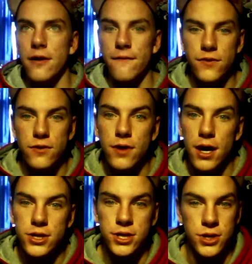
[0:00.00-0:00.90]
If you
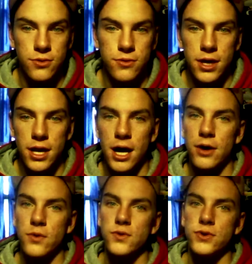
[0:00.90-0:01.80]
guys can do that,
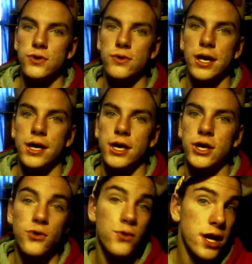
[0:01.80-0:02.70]
I will do a
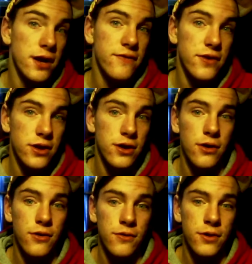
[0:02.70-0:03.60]
Q&A
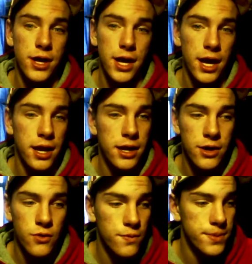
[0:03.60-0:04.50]
video, and
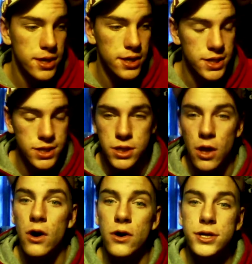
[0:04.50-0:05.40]
it will be as
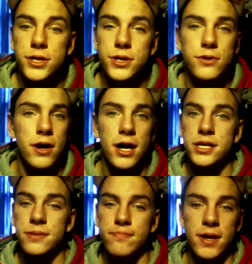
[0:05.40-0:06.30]
long as you
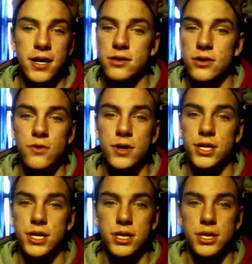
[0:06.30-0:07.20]
guys make the
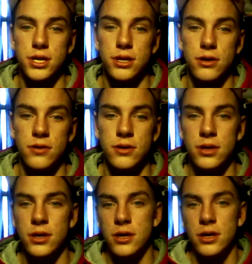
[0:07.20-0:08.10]
questions. You know
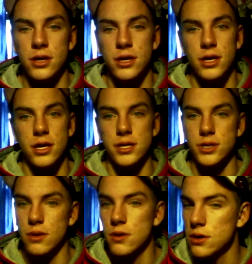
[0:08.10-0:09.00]

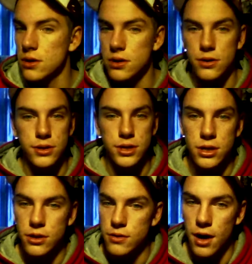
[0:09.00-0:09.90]
as long
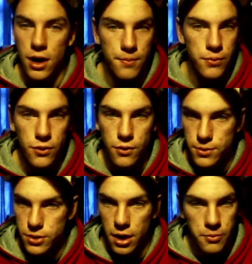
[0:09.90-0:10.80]
you know i'll put
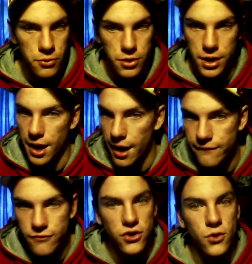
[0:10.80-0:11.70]
on. i'll put like
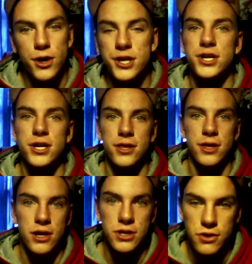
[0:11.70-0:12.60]
every question
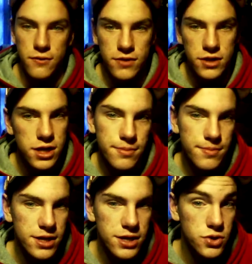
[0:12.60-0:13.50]
in there so if it's going
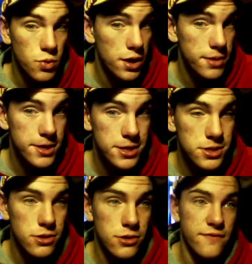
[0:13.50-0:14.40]
to be 20
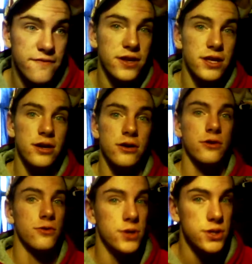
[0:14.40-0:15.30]
minutes long
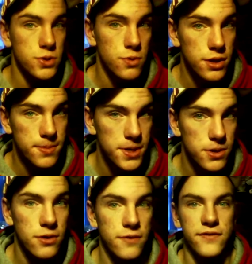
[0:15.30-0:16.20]
video it'll be a 20
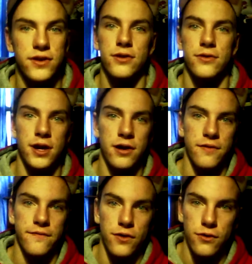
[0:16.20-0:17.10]
minute long video
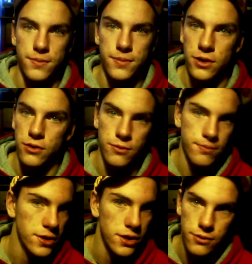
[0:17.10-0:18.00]
now if it'll you know
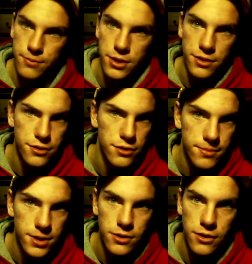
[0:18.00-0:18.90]
you know it'll be a
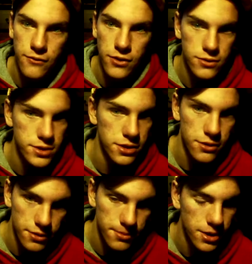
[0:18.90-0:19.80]
30 minute long video it's a
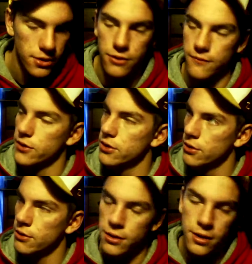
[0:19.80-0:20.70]
30 minute long
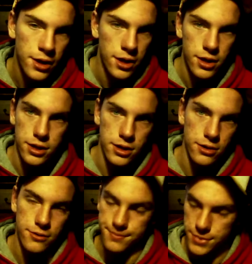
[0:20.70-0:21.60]
video you
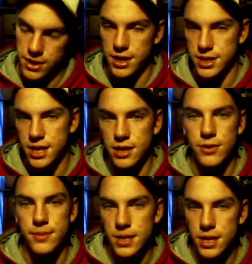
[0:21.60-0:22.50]
know you guys get
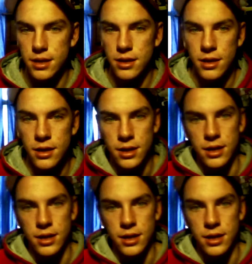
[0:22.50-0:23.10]
it what i'm saying